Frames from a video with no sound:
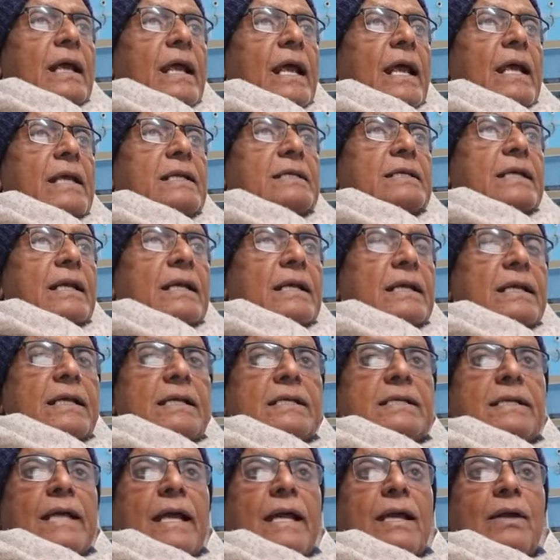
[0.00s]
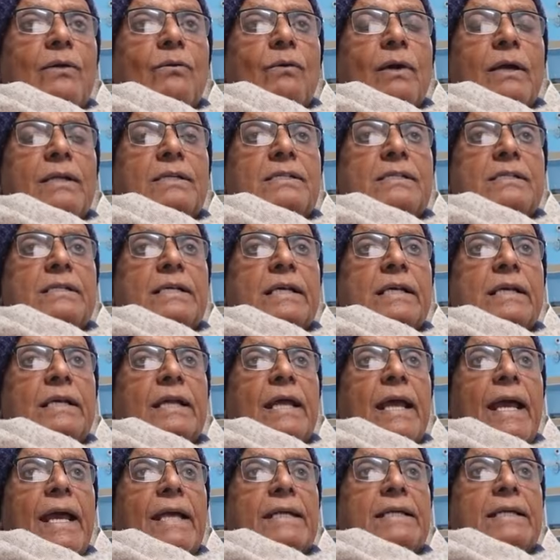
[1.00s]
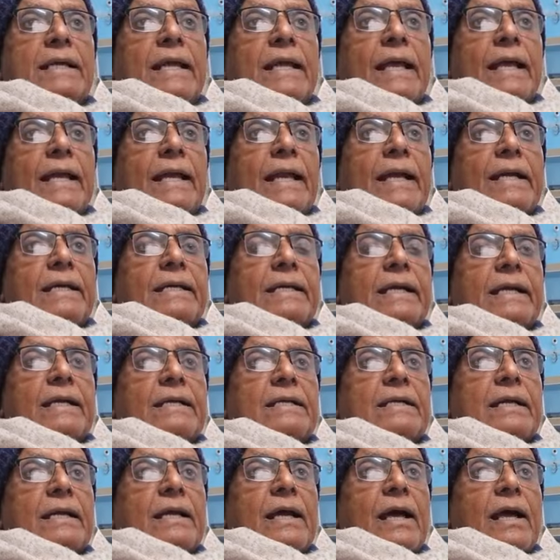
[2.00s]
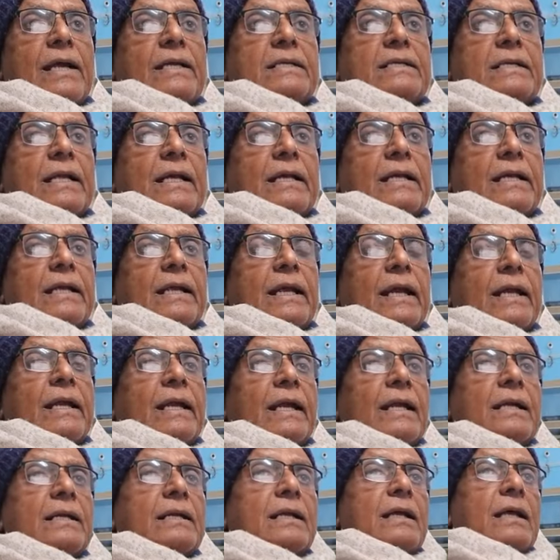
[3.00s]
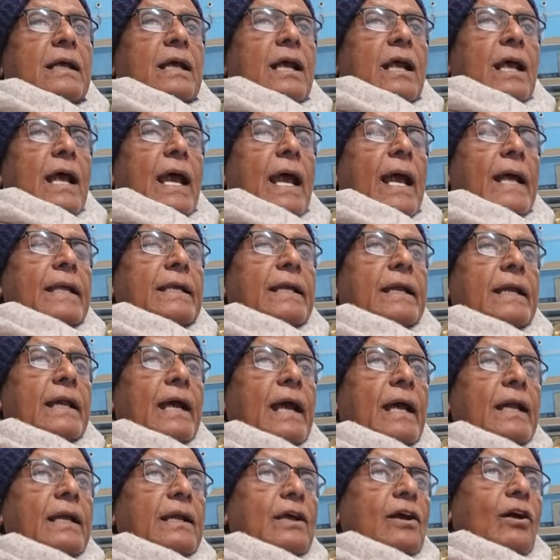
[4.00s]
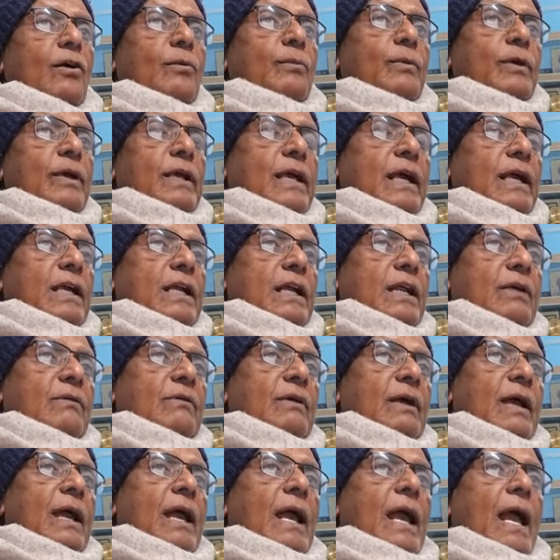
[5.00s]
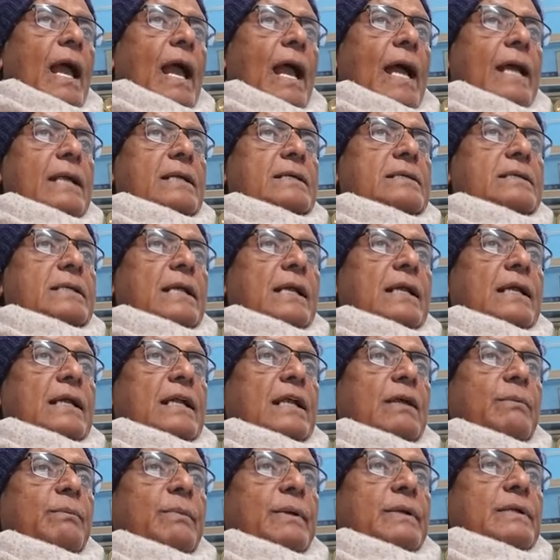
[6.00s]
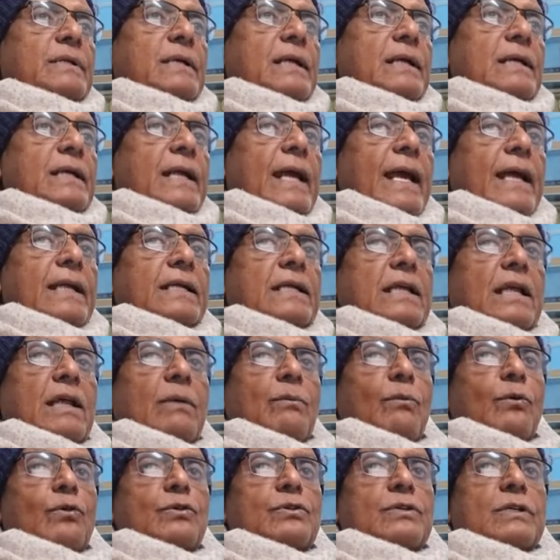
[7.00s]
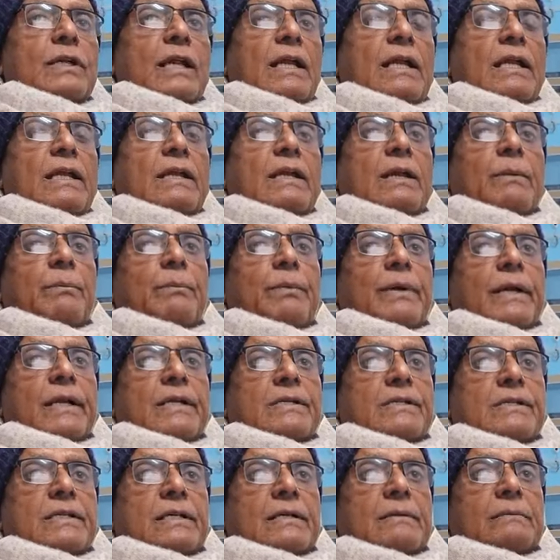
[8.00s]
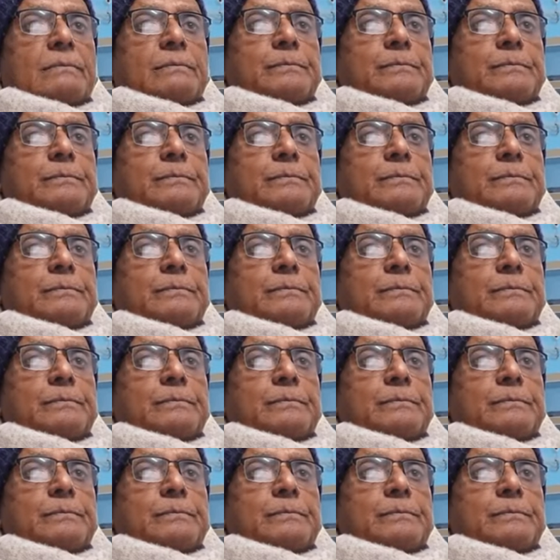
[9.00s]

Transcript: A sulky child was seen as neglected, a sulky adult as an uncommunicative, and sulky patient as emotionally repressed.